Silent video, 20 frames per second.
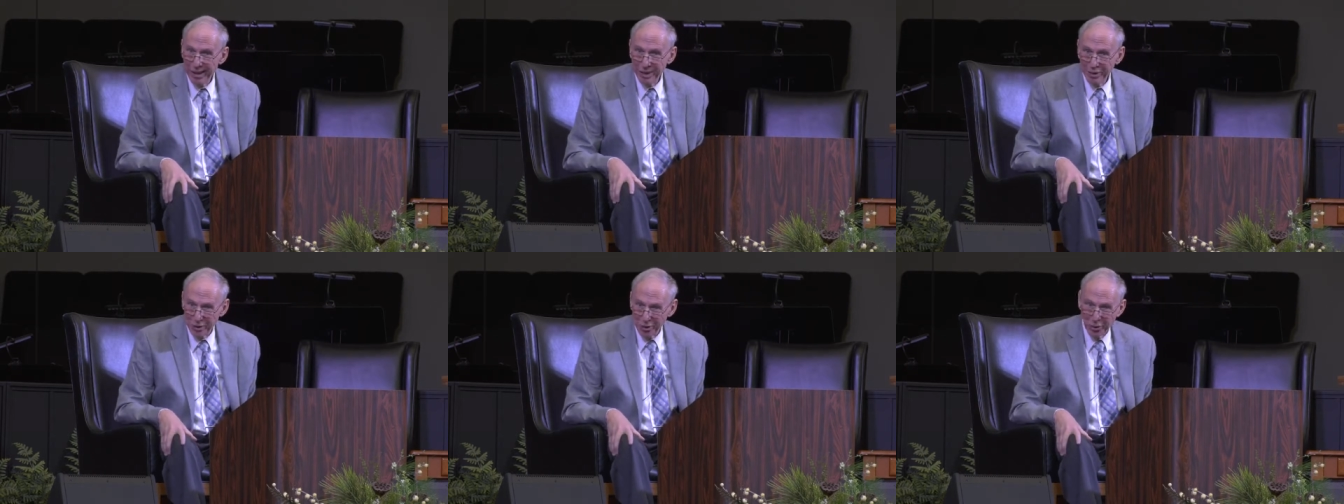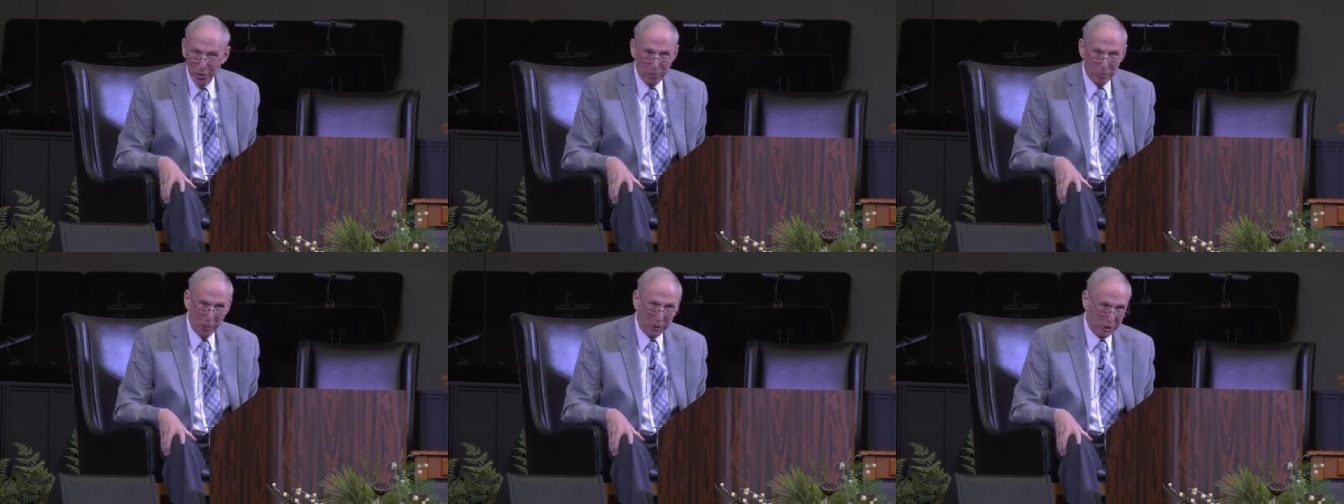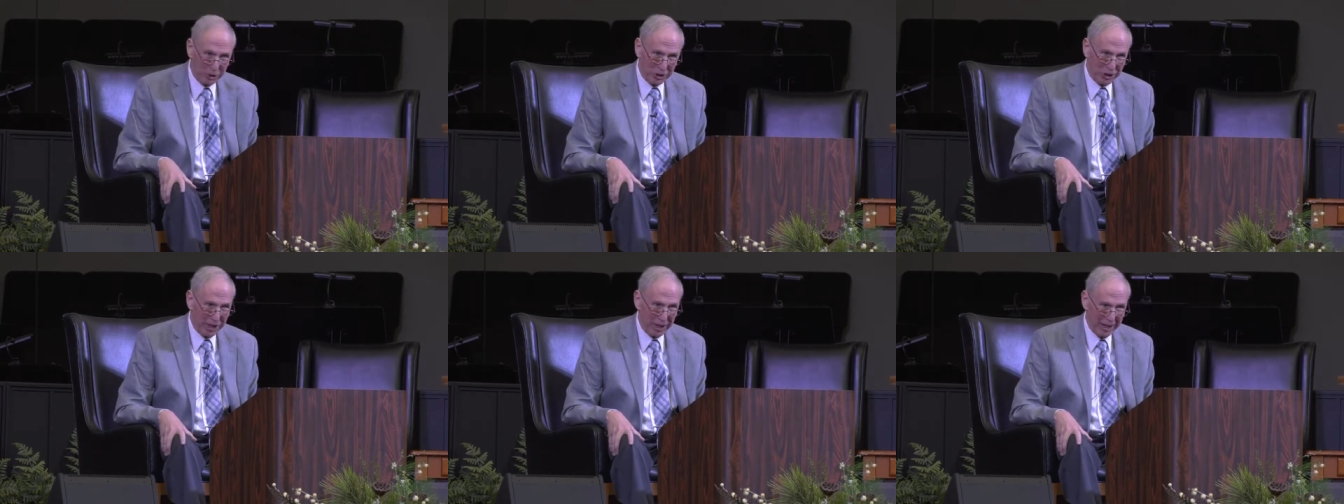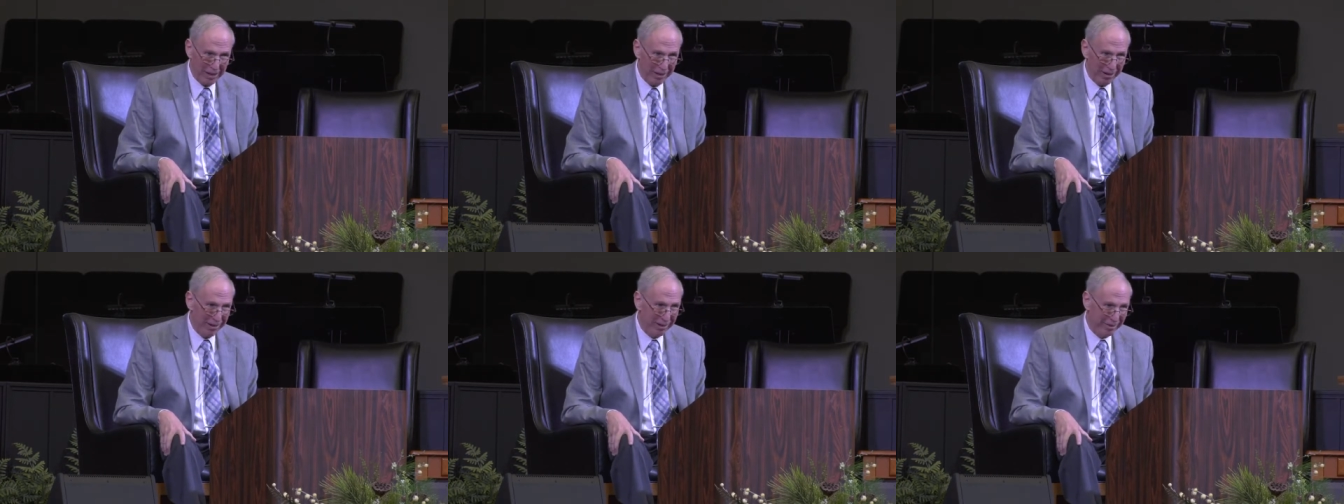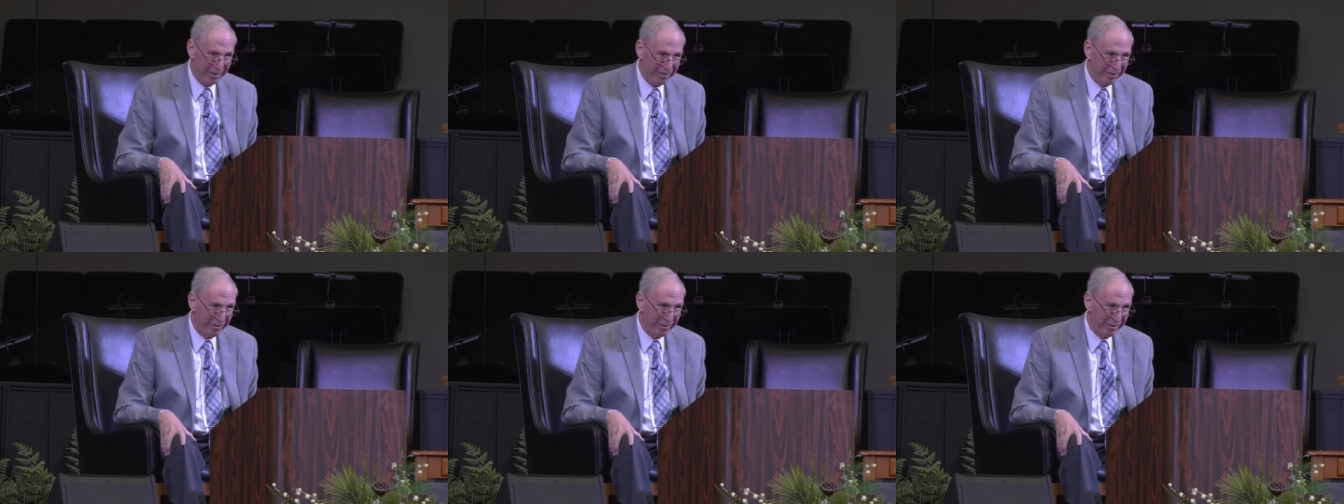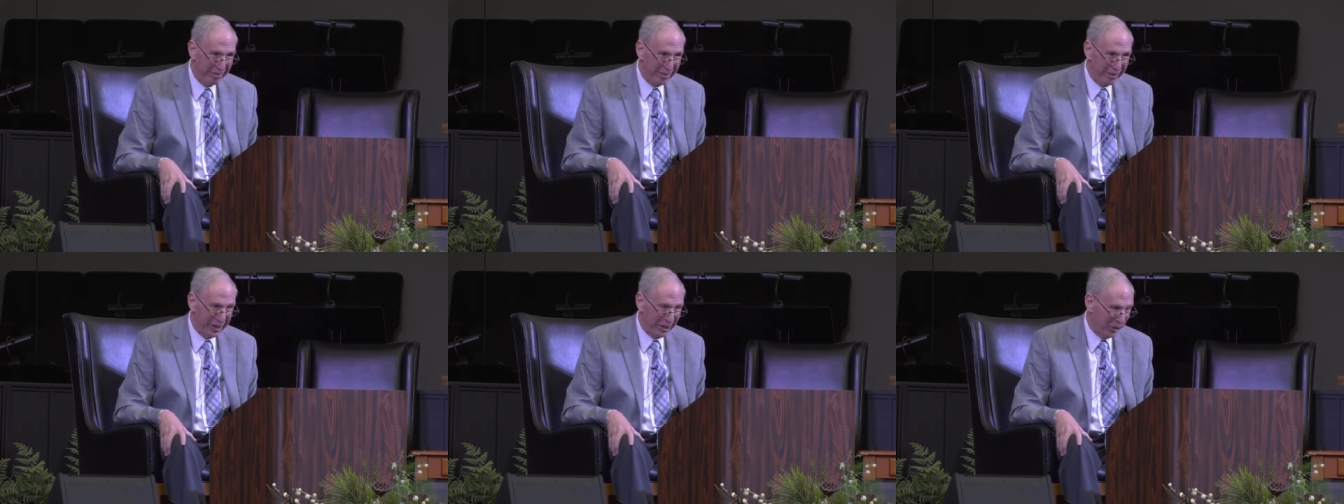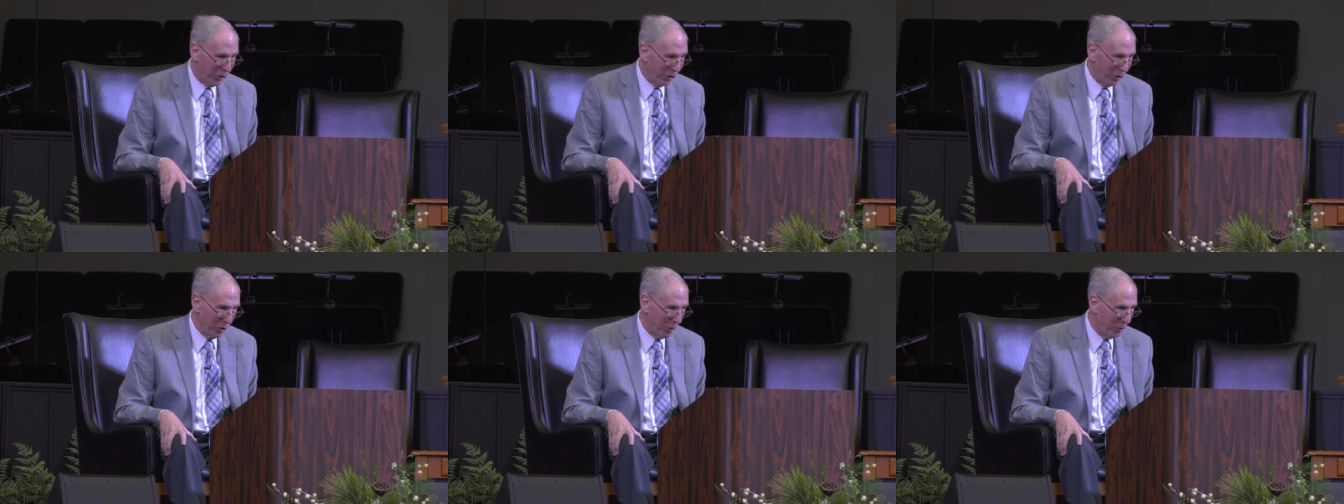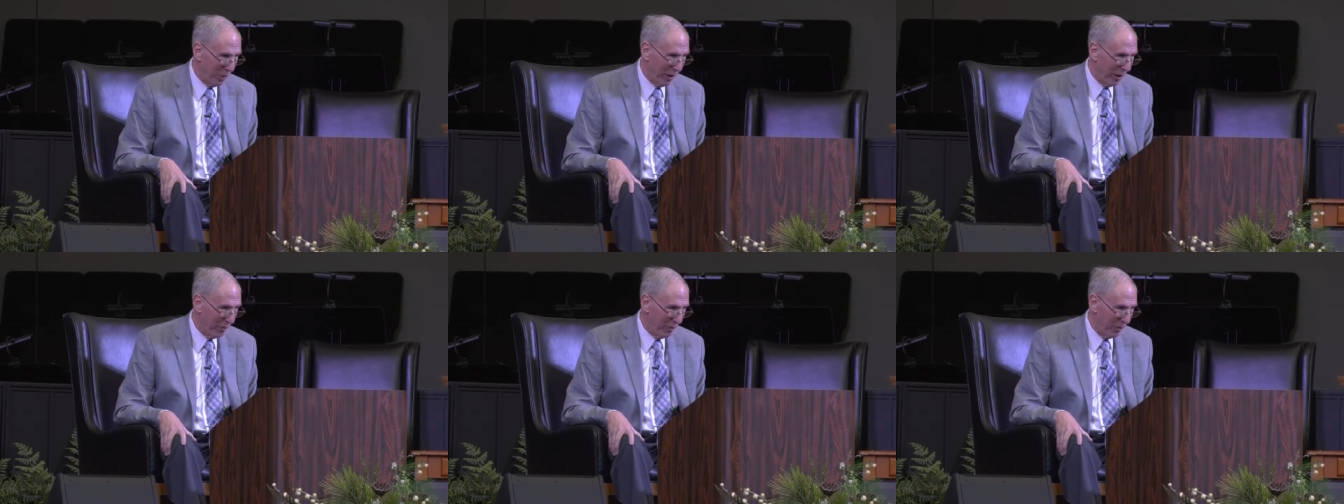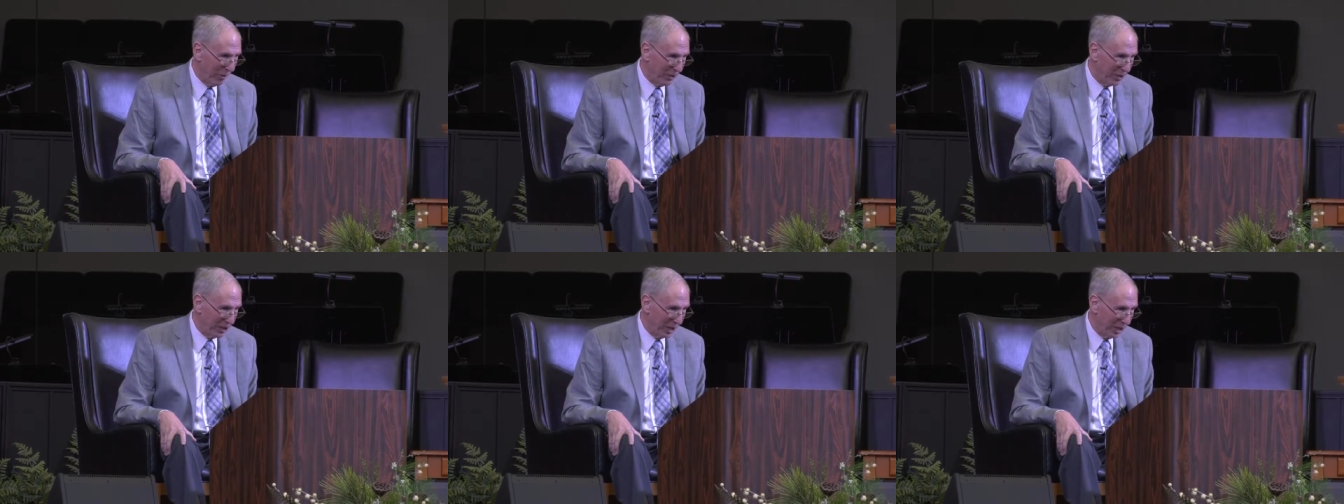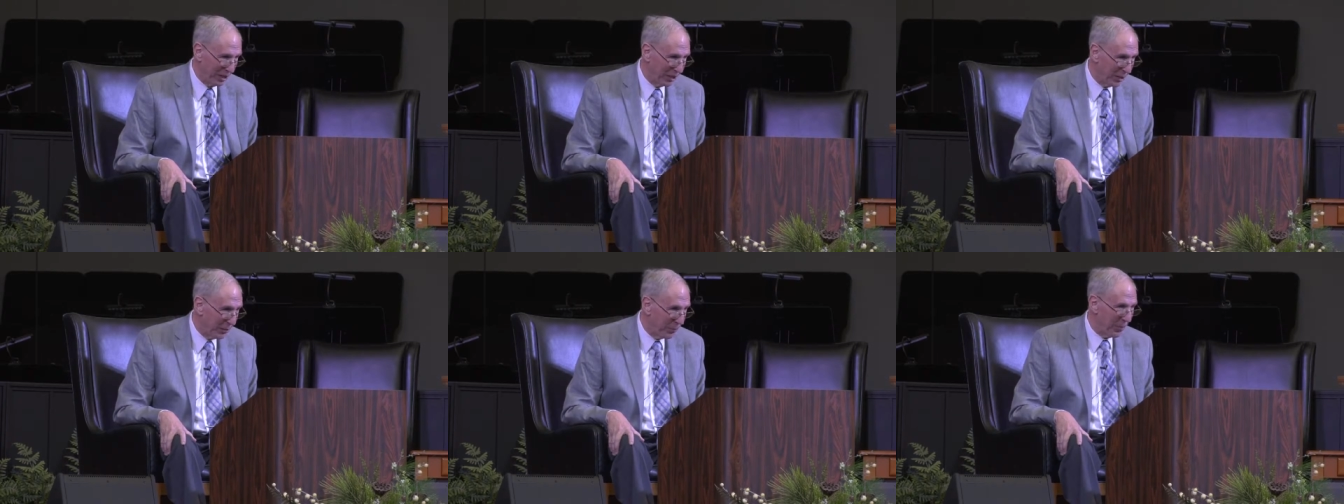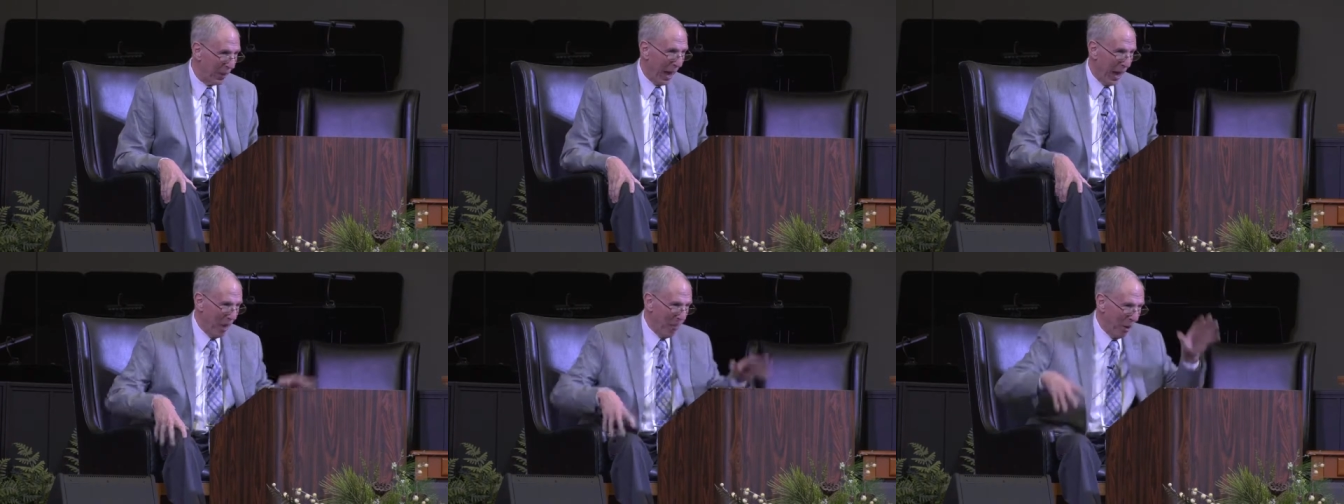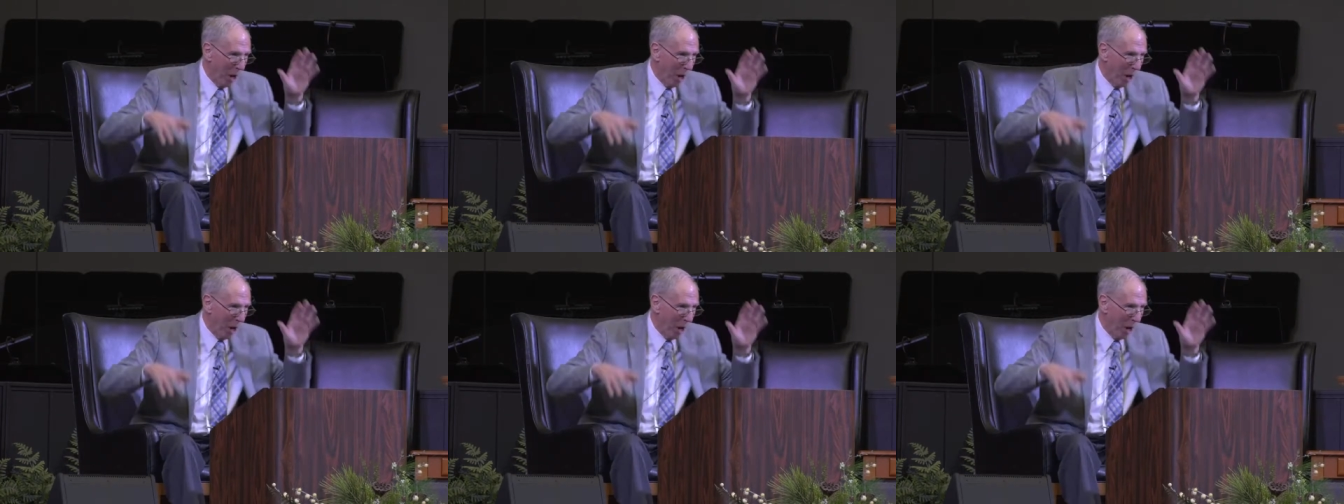to the person I love to do whatever he says, I'm